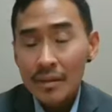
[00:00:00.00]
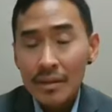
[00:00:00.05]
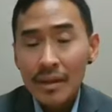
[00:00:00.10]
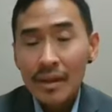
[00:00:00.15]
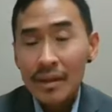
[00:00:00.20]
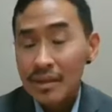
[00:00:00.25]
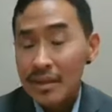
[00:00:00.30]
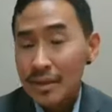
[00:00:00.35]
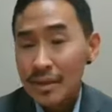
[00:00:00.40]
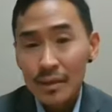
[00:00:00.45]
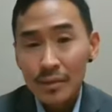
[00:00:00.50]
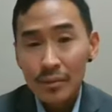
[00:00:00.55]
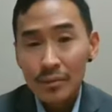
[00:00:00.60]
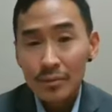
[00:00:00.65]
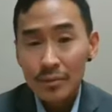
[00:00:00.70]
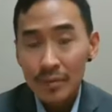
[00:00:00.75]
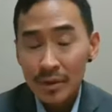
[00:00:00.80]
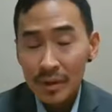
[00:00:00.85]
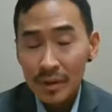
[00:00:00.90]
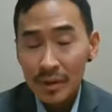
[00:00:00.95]
That's a
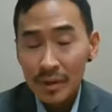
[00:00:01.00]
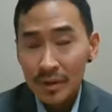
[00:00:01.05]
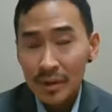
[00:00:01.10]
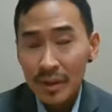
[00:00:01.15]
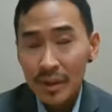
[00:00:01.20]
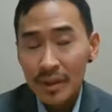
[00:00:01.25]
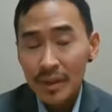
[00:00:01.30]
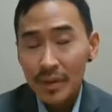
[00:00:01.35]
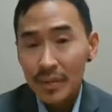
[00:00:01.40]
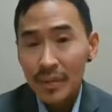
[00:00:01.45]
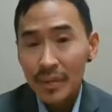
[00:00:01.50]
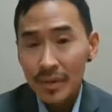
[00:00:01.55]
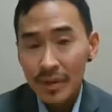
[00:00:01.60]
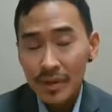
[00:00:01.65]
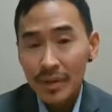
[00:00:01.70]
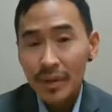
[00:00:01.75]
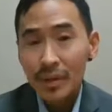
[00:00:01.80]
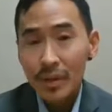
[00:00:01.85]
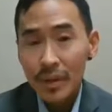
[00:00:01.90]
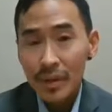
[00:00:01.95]
really
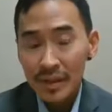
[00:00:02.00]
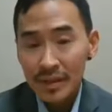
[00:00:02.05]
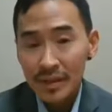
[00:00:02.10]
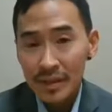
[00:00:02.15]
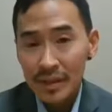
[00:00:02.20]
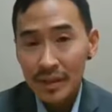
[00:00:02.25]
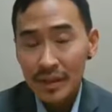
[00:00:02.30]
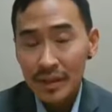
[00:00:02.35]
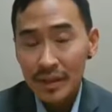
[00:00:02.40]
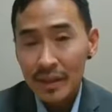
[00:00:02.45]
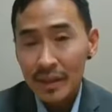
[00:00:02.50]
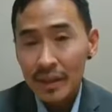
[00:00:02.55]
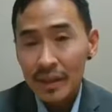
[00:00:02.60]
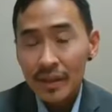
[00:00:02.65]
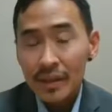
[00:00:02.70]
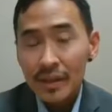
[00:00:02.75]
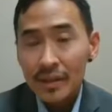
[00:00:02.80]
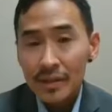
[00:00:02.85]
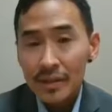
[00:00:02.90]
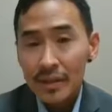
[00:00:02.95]
important question.
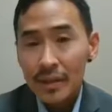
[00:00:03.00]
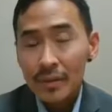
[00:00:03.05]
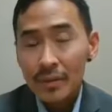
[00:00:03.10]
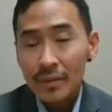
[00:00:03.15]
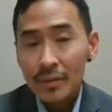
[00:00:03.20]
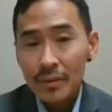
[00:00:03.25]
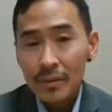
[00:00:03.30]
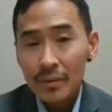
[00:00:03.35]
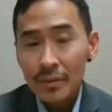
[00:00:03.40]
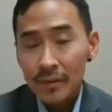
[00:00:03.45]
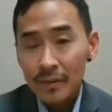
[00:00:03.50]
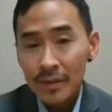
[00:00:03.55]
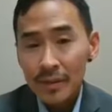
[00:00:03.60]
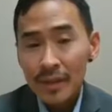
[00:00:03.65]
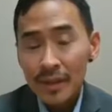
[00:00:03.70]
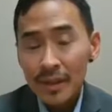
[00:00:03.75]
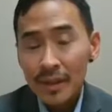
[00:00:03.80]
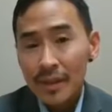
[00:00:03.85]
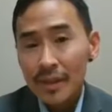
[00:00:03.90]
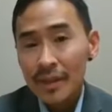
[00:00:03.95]
So the first
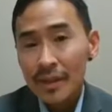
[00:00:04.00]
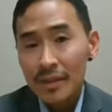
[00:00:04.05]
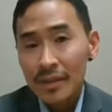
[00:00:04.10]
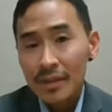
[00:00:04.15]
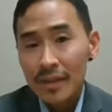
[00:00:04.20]
thing that I'll